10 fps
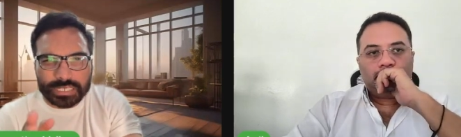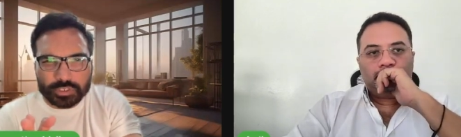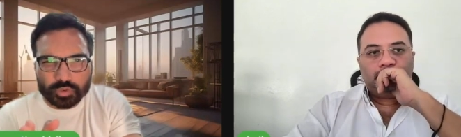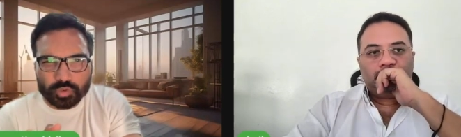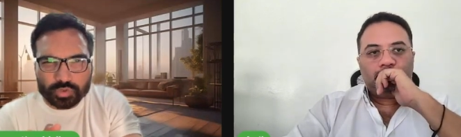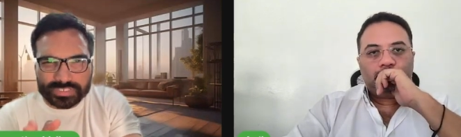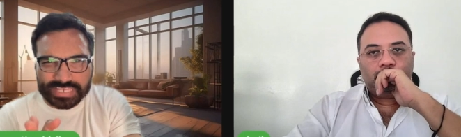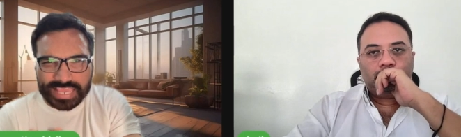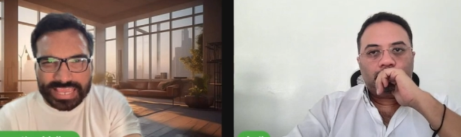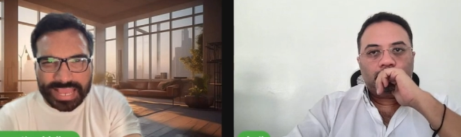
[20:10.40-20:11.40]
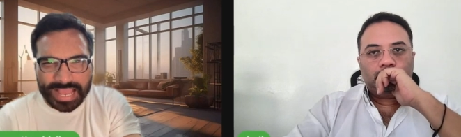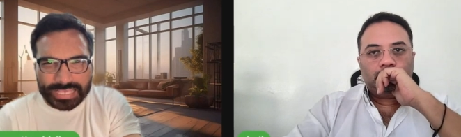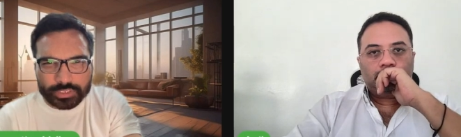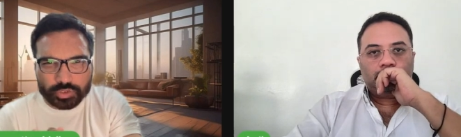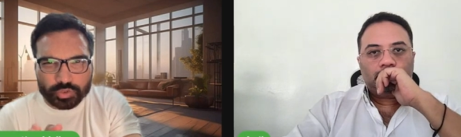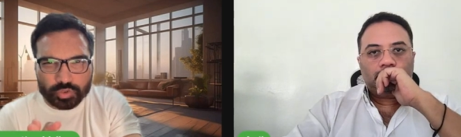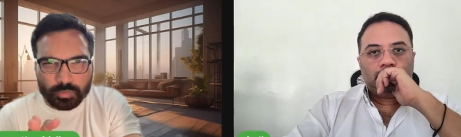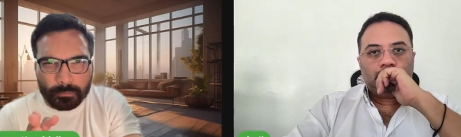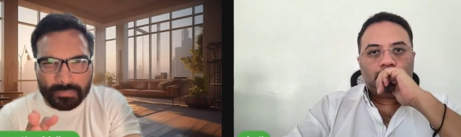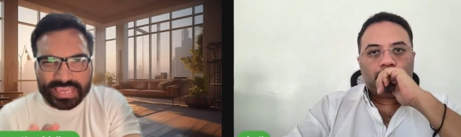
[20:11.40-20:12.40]
Speaker 1: use AI
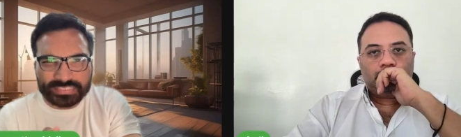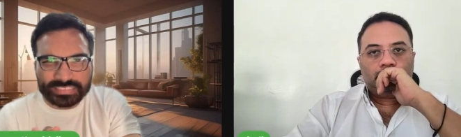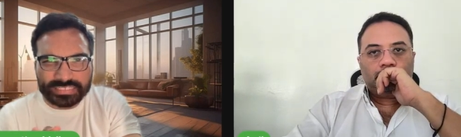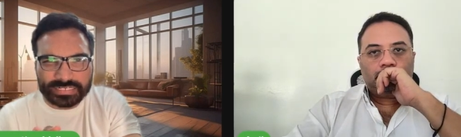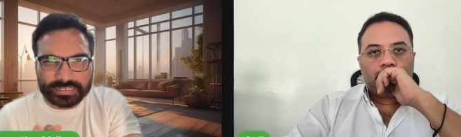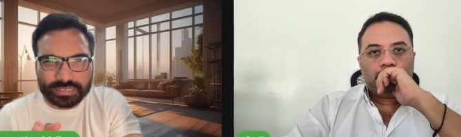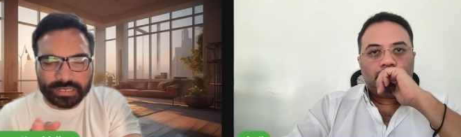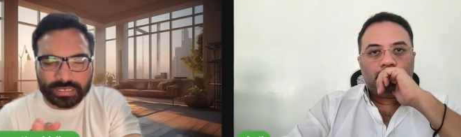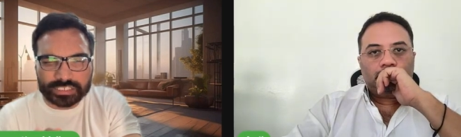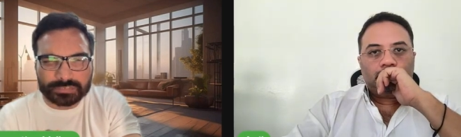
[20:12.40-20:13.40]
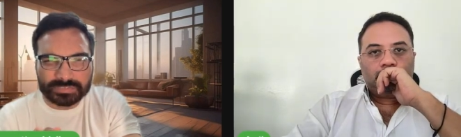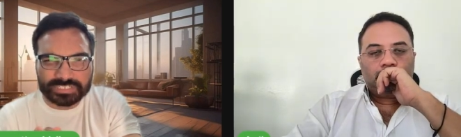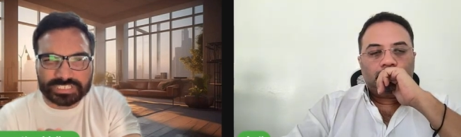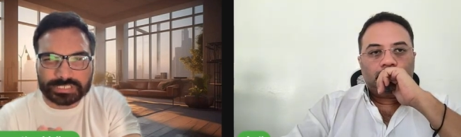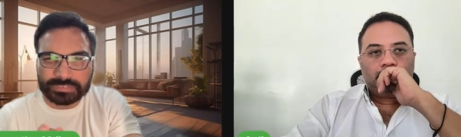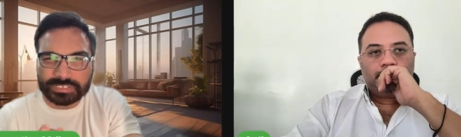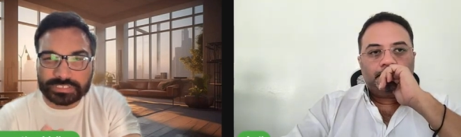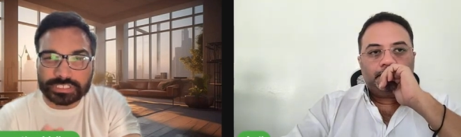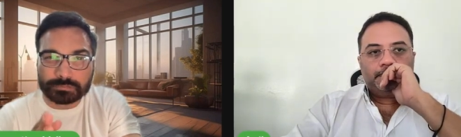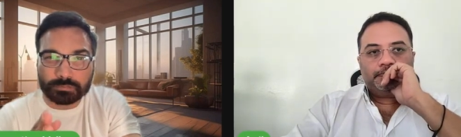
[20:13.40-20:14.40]
to make their uh, customers'
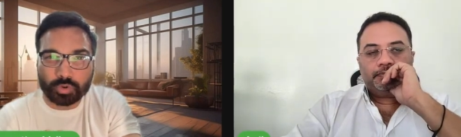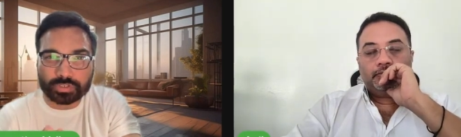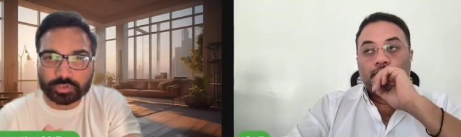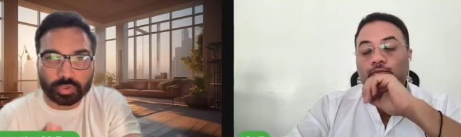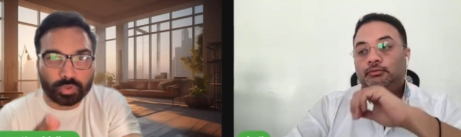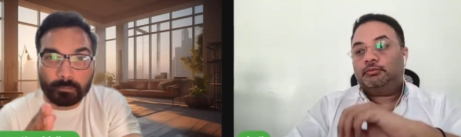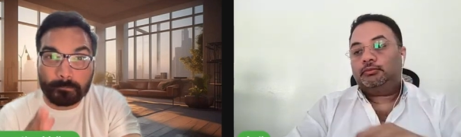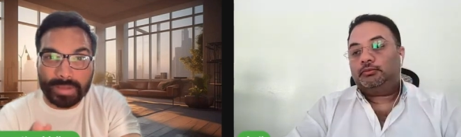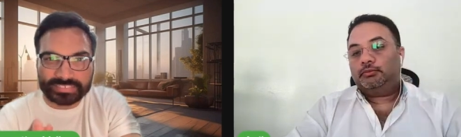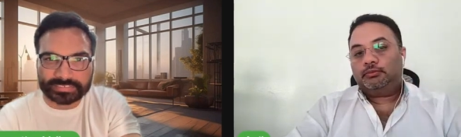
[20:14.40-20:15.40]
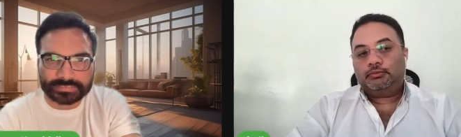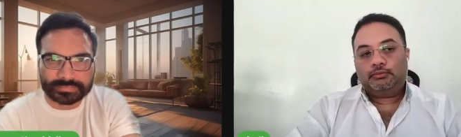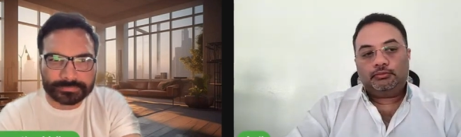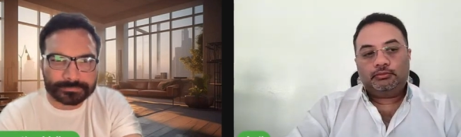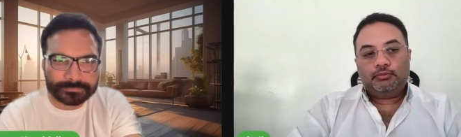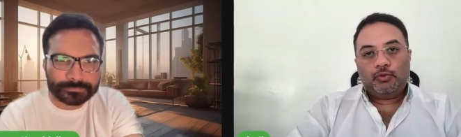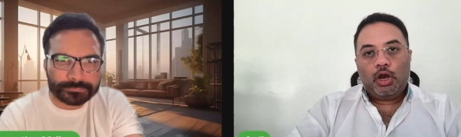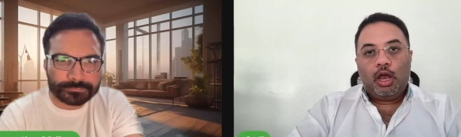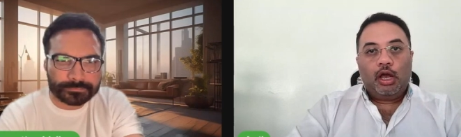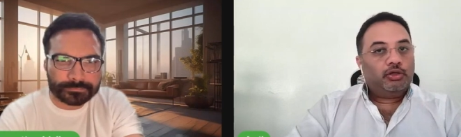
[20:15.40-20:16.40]
experiences more, you know, better?
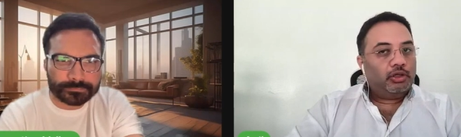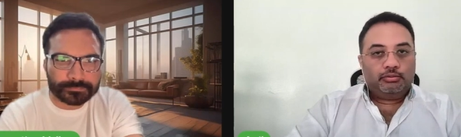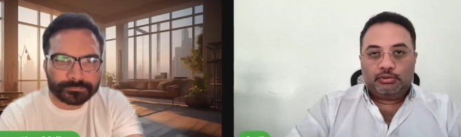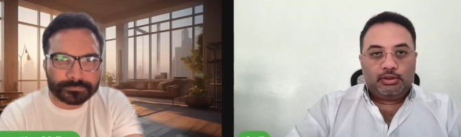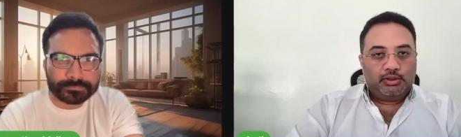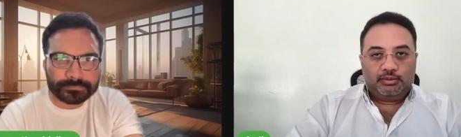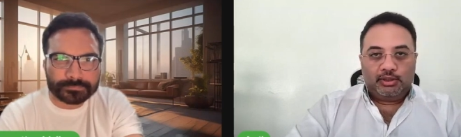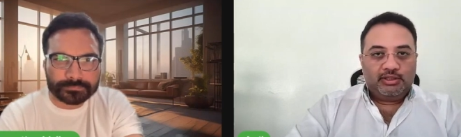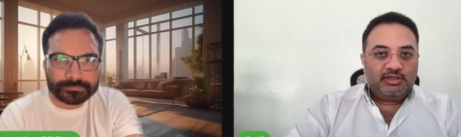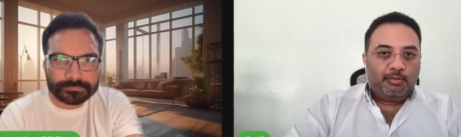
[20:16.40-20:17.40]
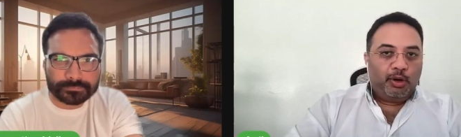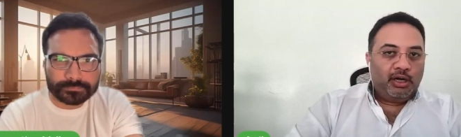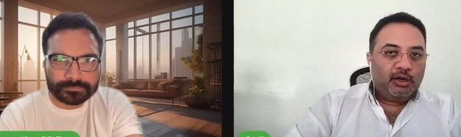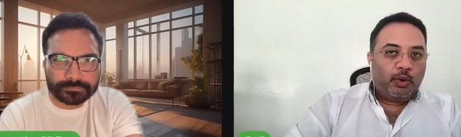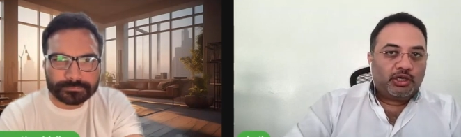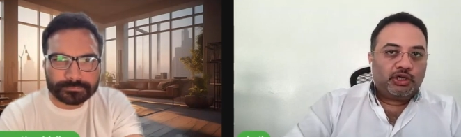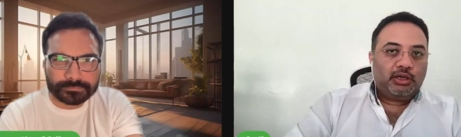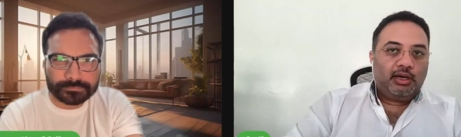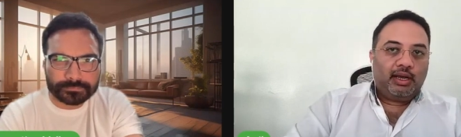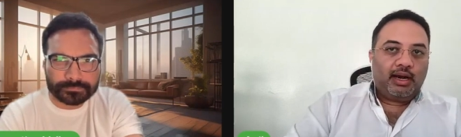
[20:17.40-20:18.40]
Speaker 2: So th this is a brilliant
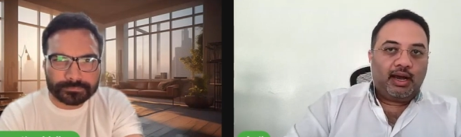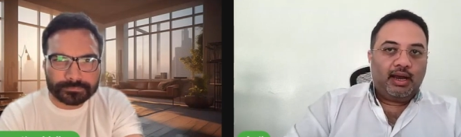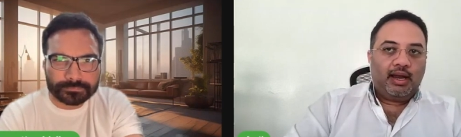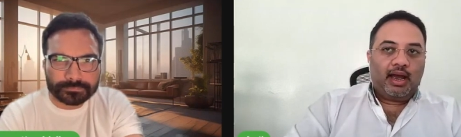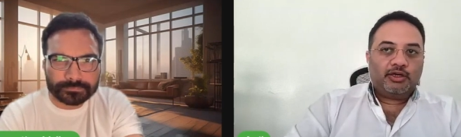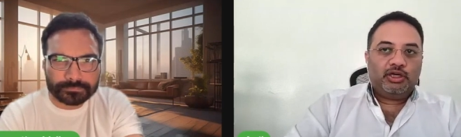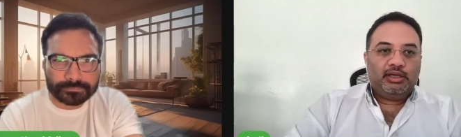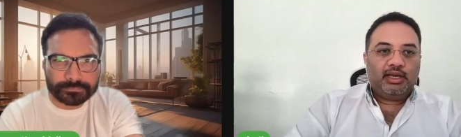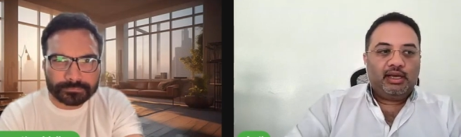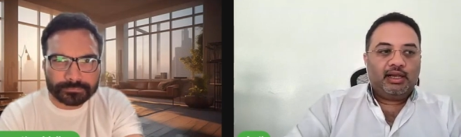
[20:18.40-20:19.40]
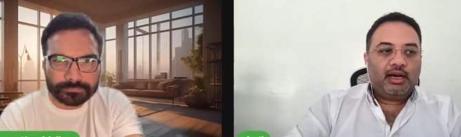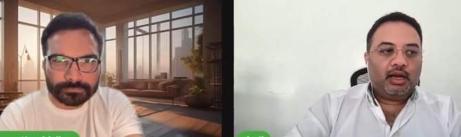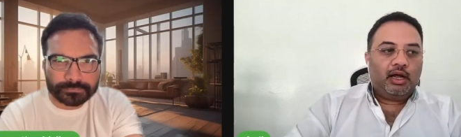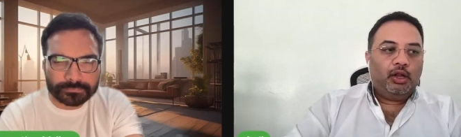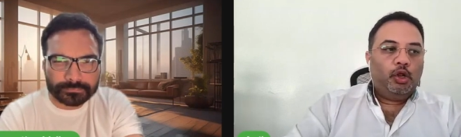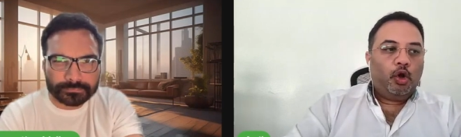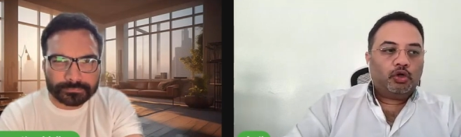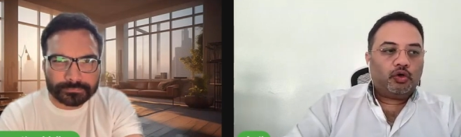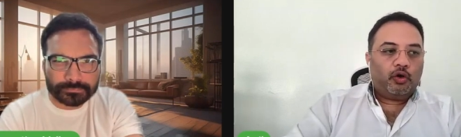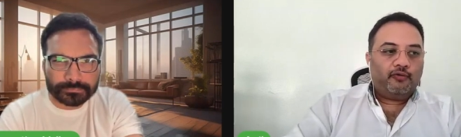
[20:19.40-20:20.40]
question, and I actually think that a
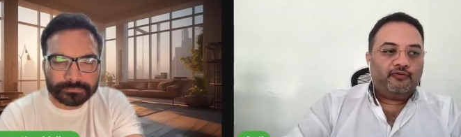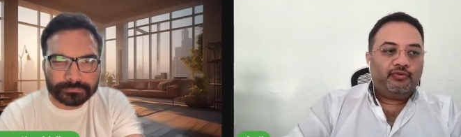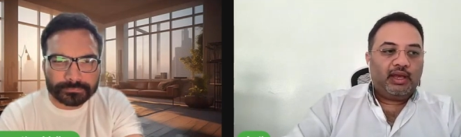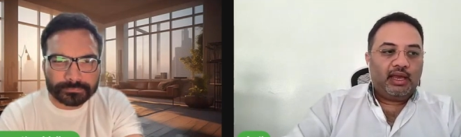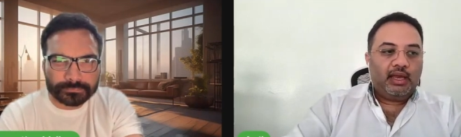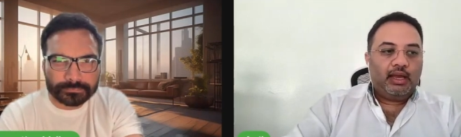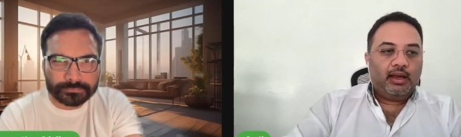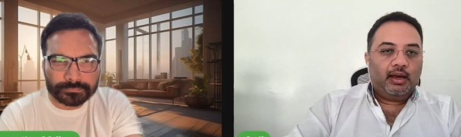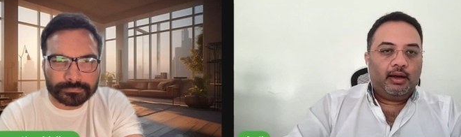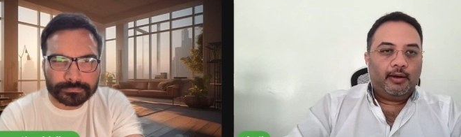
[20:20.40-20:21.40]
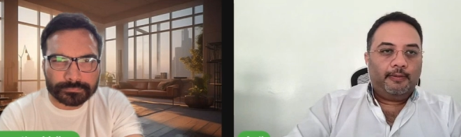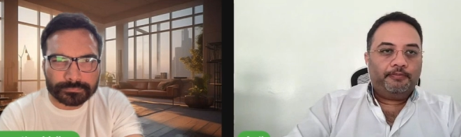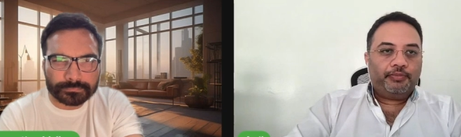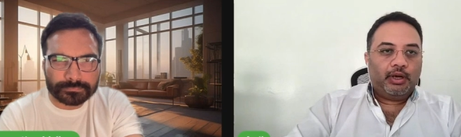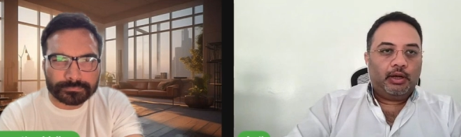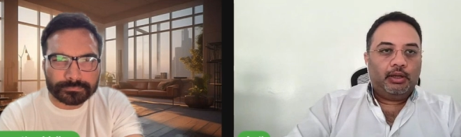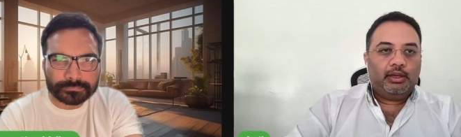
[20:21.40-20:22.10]
lot of the um, uh,